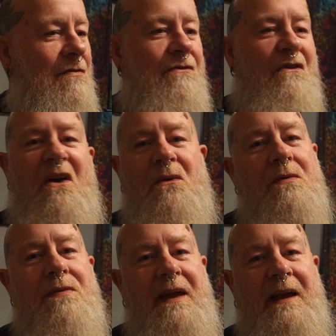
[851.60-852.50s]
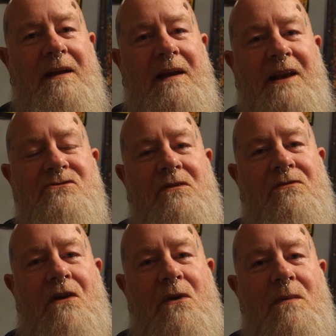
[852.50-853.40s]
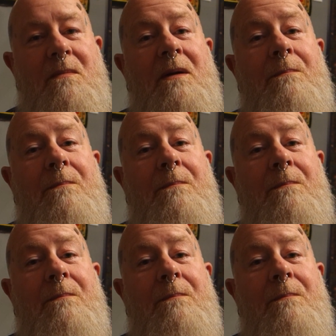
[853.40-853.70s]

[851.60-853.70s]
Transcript: throw thing, electric throw in my